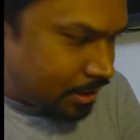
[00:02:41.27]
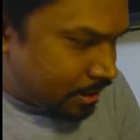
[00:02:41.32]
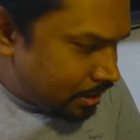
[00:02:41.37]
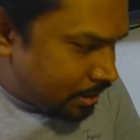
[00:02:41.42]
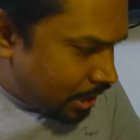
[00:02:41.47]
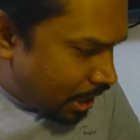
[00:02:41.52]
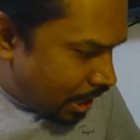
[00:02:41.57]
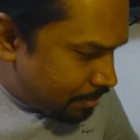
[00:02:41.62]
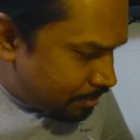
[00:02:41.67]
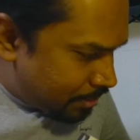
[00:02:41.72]

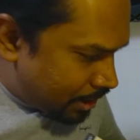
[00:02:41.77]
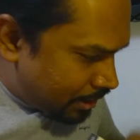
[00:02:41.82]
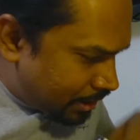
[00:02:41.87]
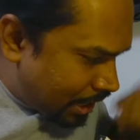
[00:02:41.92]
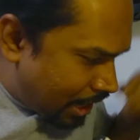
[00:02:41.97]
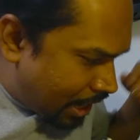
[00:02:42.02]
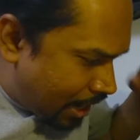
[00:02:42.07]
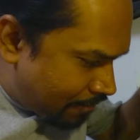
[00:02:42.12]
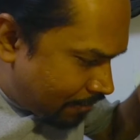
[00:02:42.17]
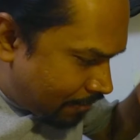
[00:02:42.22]
I might
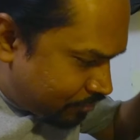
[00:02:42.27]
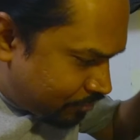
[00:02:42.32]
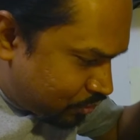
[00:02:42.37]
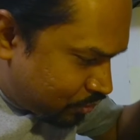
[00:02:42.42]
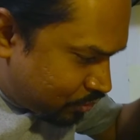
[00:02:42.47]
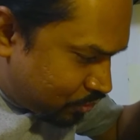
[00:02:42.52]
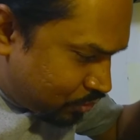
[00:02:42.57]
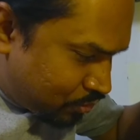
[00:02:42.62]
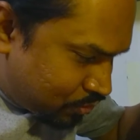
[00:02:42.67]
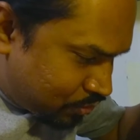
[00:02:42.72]
have
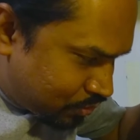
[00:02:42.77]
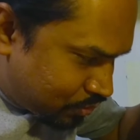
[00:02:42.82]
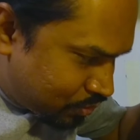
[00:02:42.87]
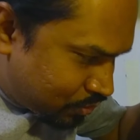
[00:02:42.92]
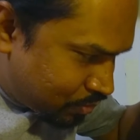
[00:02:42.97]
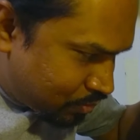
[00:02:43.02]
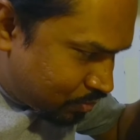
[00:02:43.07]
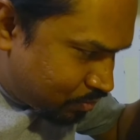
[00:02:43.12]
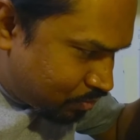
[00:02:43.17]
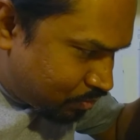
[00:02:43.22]
to
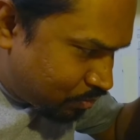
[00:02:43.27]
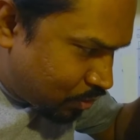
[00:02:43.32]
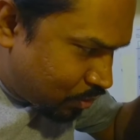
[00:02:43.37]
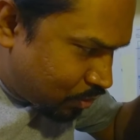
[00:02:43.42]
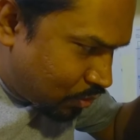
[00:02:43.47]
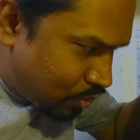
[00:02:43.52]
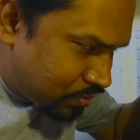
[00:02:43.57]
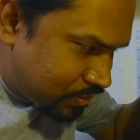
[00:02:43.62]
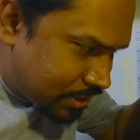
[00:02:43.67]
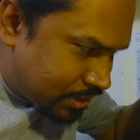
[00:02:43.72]

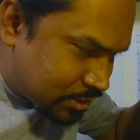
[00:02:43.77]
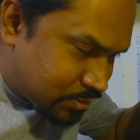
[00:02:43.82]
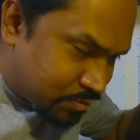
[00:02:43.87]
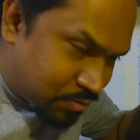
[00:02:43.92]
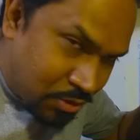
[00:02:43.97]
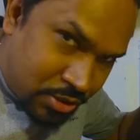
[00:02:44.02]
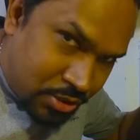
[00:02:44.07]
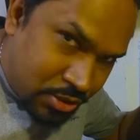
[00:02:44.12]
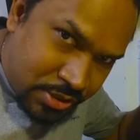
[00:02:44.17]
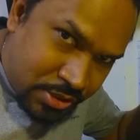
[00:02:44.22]
move these
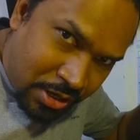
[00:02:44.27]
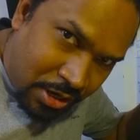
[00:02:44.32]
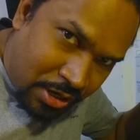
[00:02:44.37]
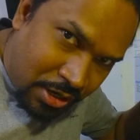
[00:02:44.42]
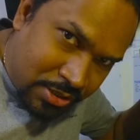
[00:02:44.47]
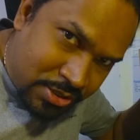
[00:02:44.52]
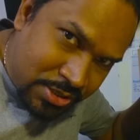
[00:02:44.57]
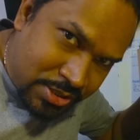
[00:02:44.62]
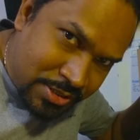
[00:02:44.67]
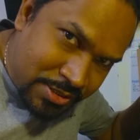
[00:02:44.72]
books
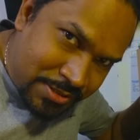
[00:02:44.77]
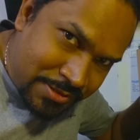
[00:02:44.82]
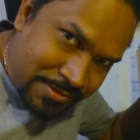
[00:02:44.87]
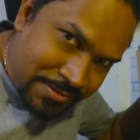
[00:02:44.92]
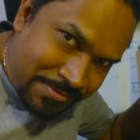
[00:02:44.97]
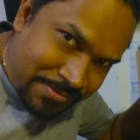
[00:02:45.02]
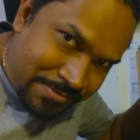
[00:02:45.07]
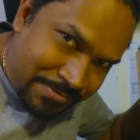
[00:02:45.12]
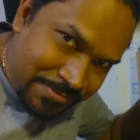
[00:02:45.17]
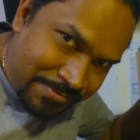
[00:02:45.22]
across.
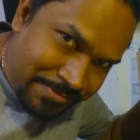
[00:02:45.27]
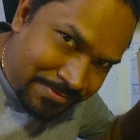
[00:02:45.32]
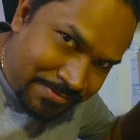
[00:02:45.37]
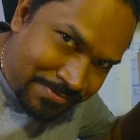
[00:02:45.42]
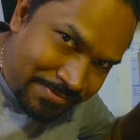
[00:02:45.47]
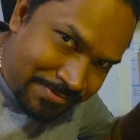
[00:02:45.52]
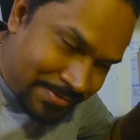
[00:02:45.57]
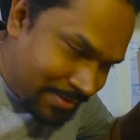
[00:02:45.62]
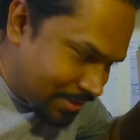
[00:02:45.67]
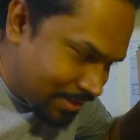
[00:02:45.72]

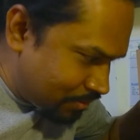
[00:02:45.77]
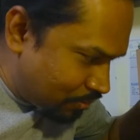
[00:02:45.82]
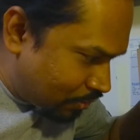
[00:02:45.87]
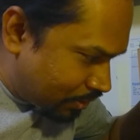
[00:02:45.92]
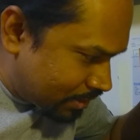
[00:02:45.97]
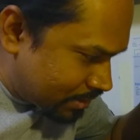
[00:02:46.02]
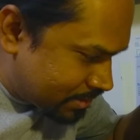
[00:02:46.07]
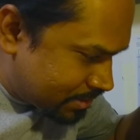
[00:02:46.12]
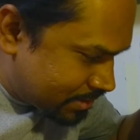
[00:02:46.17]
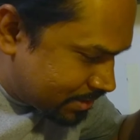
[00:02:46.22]

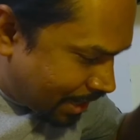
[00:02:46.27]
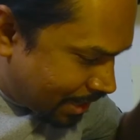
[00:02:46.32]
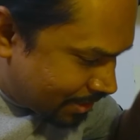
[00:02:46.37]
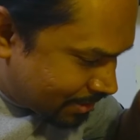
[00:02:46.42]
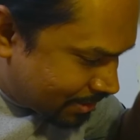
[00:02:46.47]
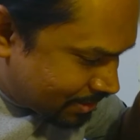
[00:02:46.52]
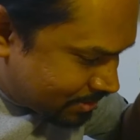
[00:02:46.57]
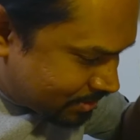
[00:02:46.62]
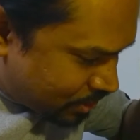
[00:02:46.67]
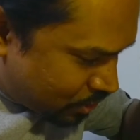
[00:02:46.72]
What is
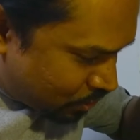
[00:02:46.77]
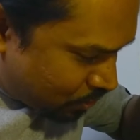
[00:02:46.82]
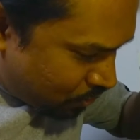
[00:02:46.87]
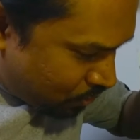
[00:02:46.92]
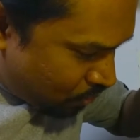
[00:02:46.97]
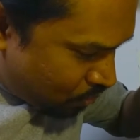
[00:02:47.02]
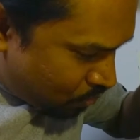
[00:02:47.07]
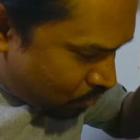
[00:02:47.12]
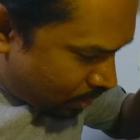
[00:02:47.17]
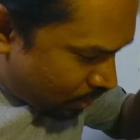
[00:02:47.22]
like 0,
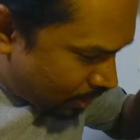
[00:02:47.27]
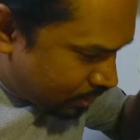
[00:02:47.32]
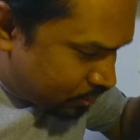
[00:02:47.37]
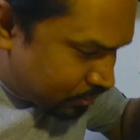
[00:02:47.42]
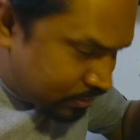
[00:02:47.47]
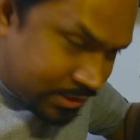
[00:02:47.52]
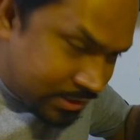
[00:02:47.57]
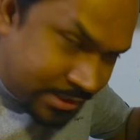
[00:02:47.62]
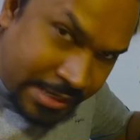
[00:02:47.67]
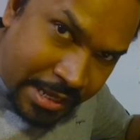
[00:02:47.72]
1,
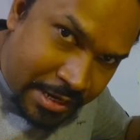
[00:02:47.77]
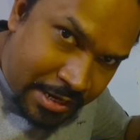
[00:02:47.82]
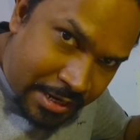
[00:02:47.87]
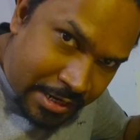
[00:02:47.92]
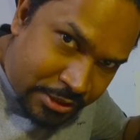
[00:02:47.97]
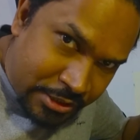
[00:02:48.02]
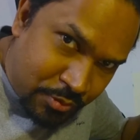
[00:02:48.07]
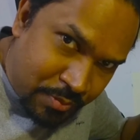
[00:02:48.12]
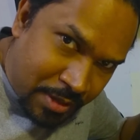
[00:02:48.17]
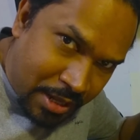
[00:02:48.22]
2. The second
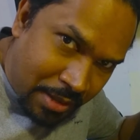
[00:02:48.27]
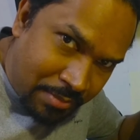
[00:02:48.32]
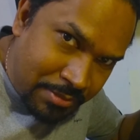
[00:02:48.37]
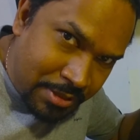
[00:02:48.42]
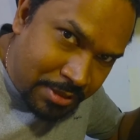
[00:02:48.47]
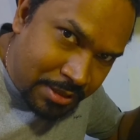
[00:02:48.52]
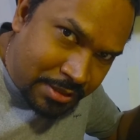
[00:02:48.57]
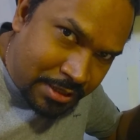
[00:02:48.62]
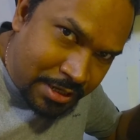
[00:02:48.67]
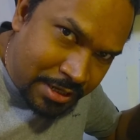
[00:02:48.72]
index should become
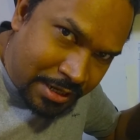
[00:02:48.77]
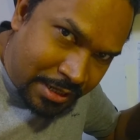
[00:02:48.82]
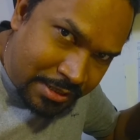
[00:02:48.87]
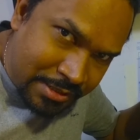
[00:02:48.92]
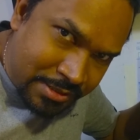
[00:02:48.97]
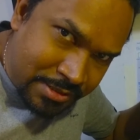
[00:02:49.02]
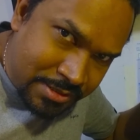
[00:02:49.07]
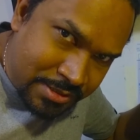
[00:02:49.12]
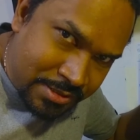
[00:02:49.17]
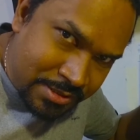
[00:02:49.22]
the third
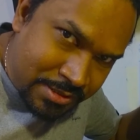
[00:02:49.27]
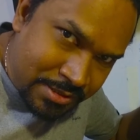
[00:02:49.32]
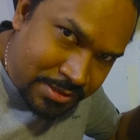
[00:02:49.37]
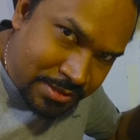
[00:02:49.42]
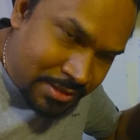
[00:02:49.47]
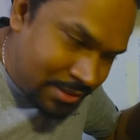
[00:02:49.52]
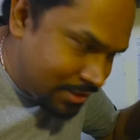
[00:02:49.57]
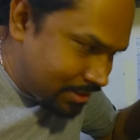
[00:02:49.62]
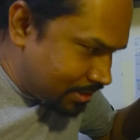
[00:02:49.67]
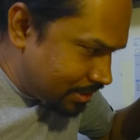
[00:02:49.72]
index.
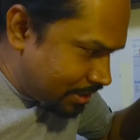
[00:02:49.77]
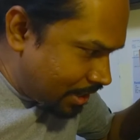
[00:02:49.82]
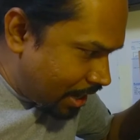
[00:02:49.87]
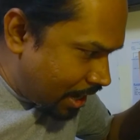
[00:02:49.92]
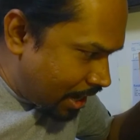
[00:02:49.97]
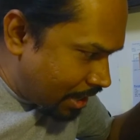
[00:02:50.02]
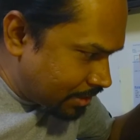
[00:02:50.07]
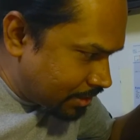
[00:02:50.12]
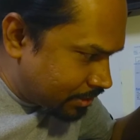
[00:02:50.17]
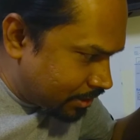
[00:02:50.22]

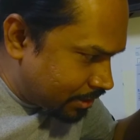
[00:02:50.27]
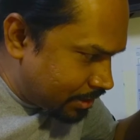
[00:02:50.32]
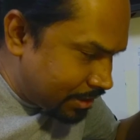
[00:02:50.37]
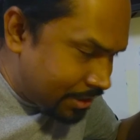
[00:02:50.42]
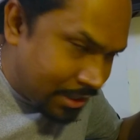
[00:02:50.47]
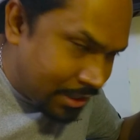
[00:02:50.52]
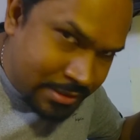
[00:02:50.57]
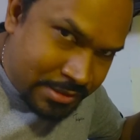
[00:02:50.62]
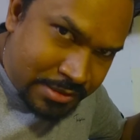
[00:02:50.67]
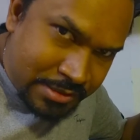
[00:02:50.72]
And the third
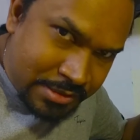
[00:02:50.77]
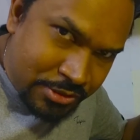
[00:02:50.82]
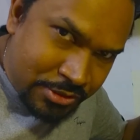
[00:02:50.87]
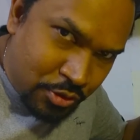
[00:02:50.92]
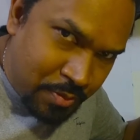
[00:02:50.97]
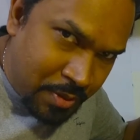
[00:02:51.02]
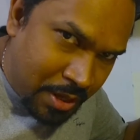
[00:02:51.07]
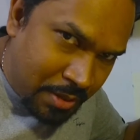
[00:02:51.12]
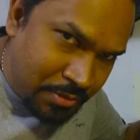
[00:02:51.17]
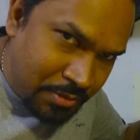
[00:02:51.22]
index
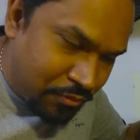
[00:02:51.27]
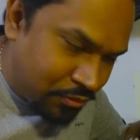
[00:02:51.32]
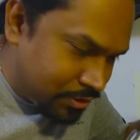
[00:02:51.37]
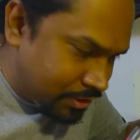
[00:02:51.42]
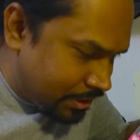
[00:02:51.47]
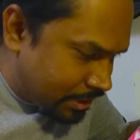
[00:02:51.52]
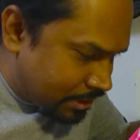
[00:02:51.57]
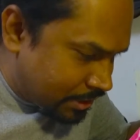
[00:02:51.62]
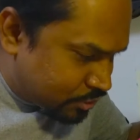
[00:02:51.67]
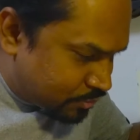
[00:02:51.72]
should become the fourth
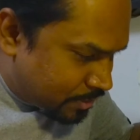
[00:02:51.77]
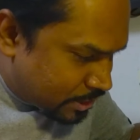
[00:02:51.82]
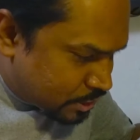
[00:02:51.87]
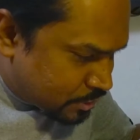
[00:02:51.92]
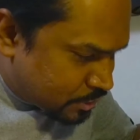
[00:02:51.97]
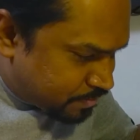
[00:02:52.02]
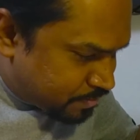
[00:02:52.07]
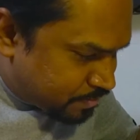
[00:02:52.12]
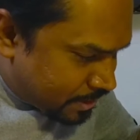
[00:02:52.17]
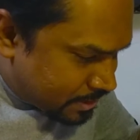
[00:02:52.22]
index. So make
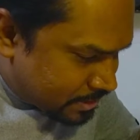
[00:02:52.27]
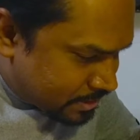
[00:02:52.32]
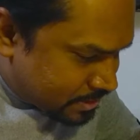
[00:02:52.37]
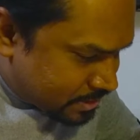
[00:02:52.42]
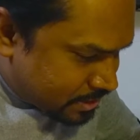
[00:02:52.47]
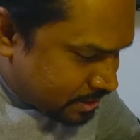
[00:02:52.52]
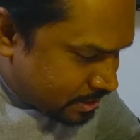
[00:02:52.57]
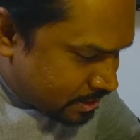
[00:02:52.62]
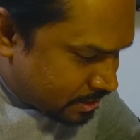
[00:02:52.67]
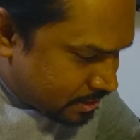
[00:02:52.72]
space
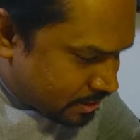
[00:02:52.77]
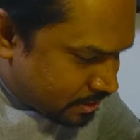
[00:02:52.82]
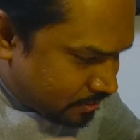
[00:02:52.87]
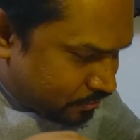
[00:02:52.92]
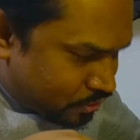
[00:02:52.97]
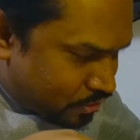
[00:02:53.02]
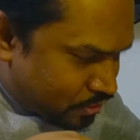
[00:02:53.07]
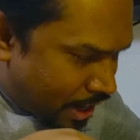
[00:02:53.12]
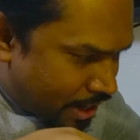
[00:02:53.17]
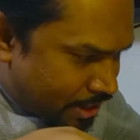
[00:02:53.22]
here
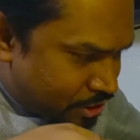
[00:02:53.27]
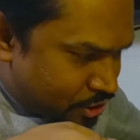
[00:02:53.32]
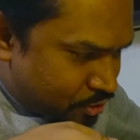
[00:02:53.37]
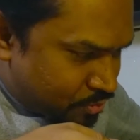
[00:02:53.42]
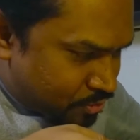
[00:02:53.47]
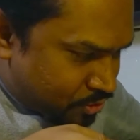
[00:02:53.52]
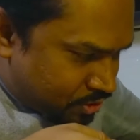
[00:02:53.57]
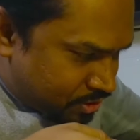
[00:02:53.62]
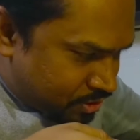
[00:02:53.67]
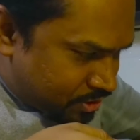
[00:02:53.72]
to add a new
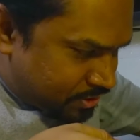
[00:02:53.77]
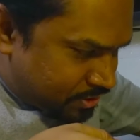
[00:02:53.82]
book.